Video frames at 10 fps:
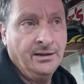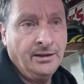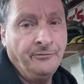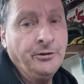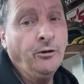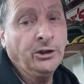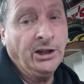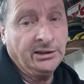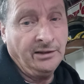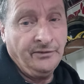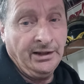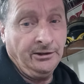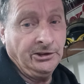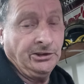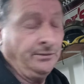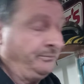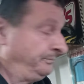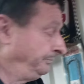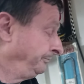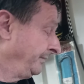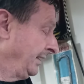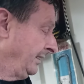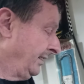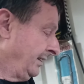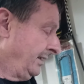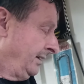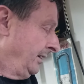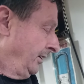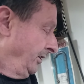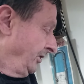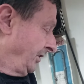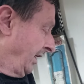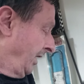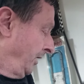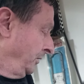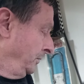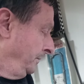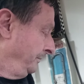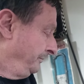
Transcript: the fuel injected valves. So